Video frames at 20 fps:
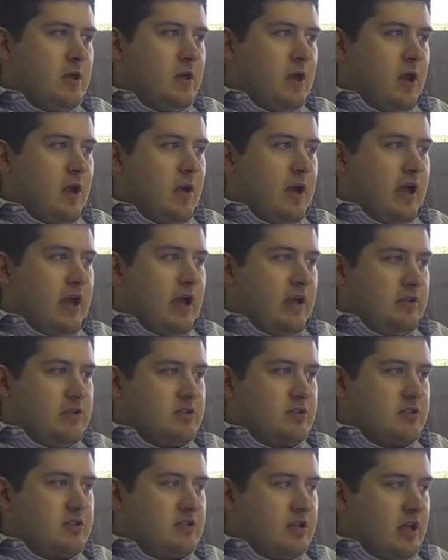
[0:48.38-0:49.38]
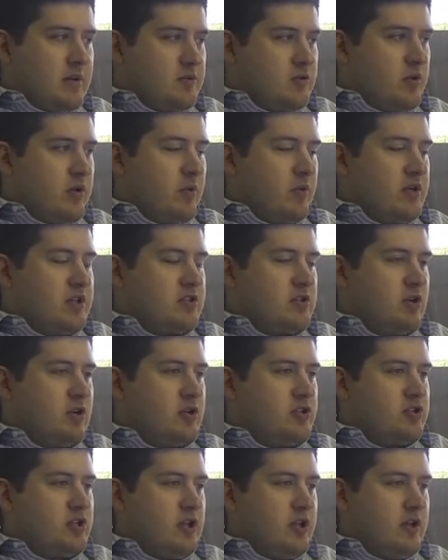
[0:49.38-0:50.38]
I just kept doing
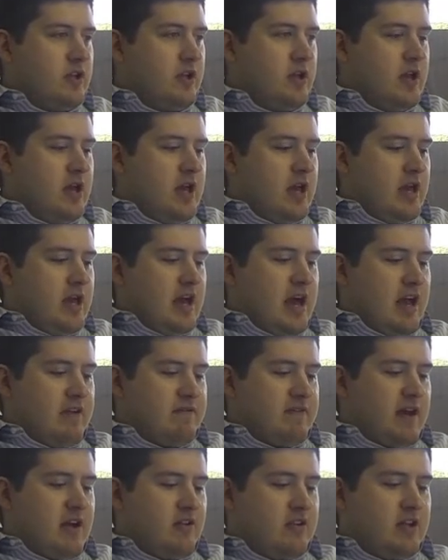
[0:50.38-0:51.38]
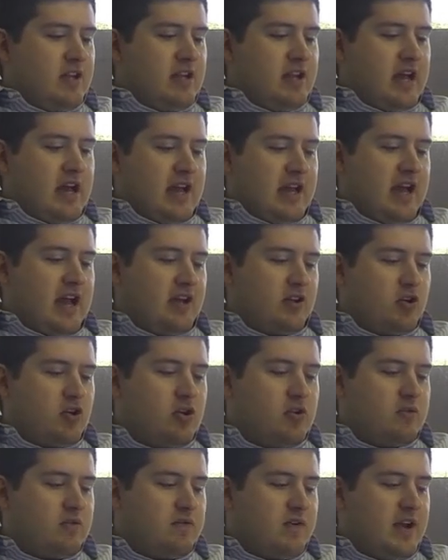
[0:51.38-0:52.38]
research, and I found I
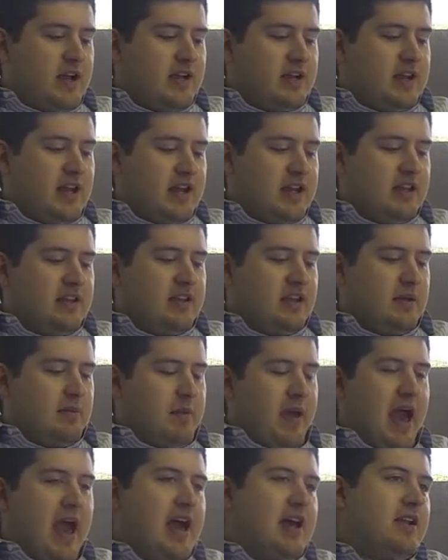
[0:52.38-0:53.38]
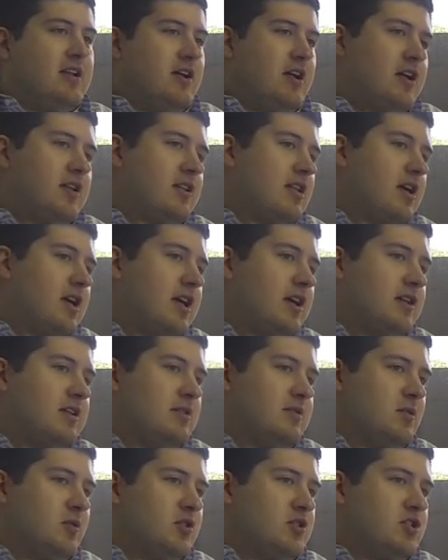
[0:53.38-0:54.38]
couldn't find anything bad
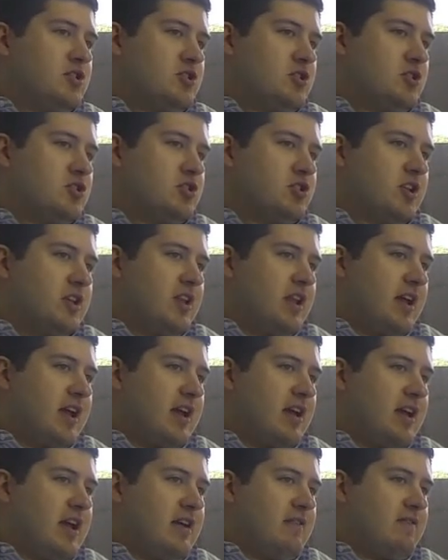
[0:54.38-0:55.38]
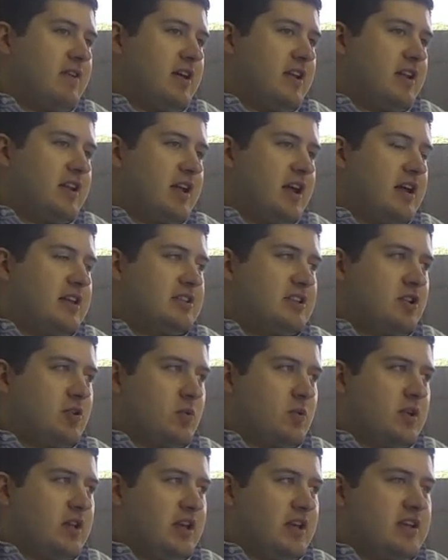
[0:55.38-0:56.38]
online, which is usually, like, I find the guys that are
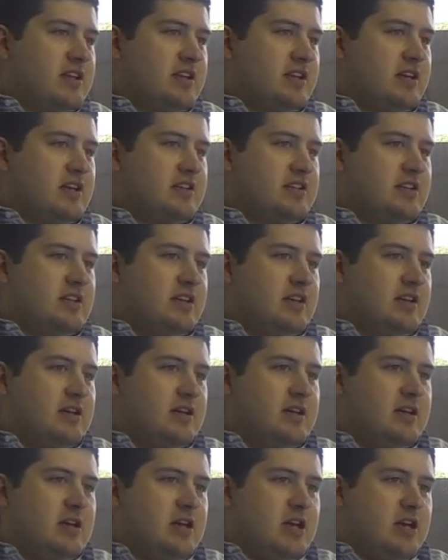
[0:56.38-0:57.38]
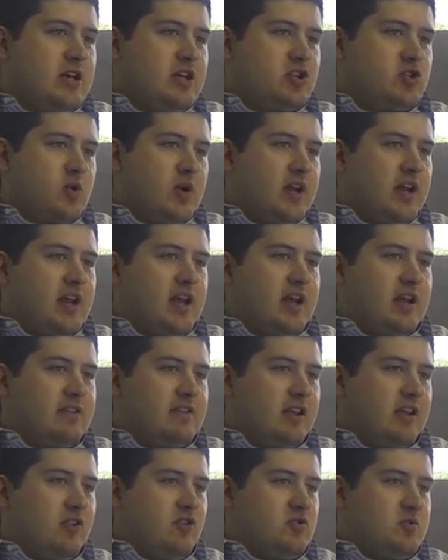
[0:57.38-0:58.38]
really into trading,
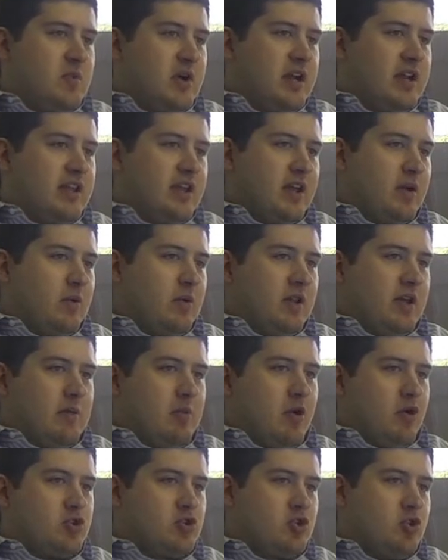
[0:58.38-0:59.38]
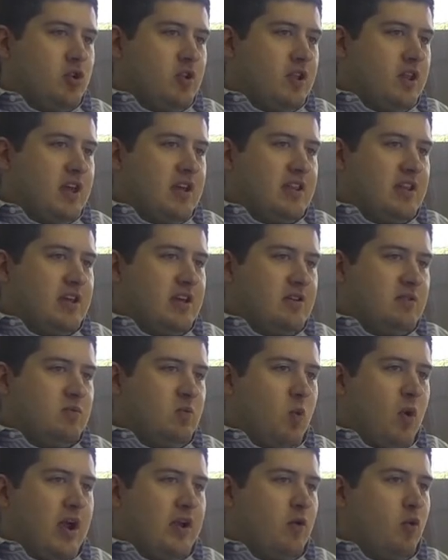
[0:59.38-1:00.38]
they lose money, they get really emotional, and they
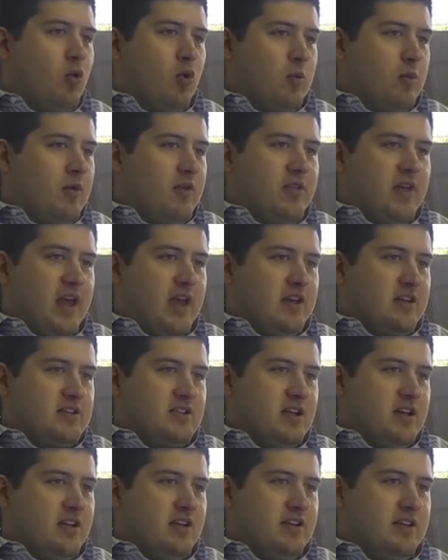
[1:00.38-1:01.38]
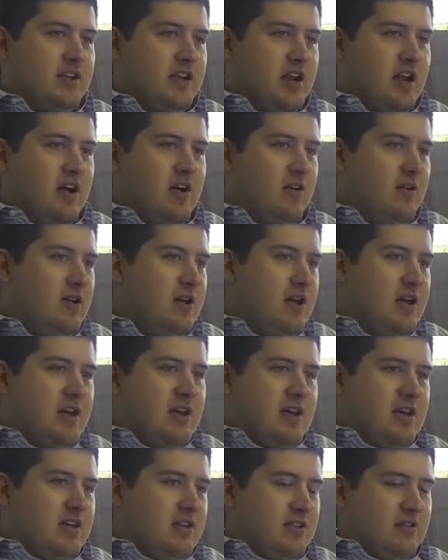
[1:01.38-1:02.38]
write horrible things on
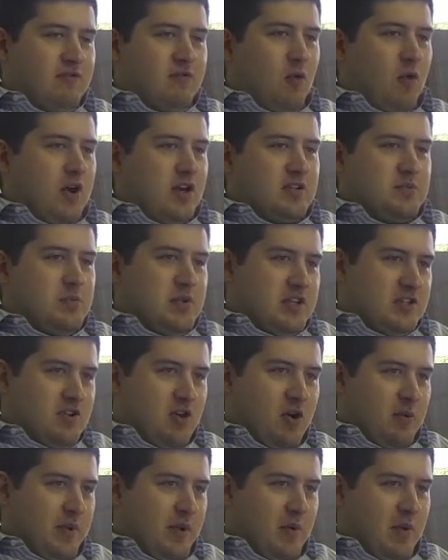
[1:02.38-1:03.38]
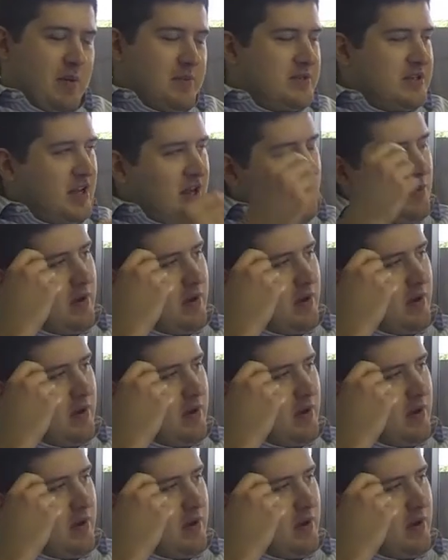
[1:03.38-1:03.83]
the Forex Peace Army website or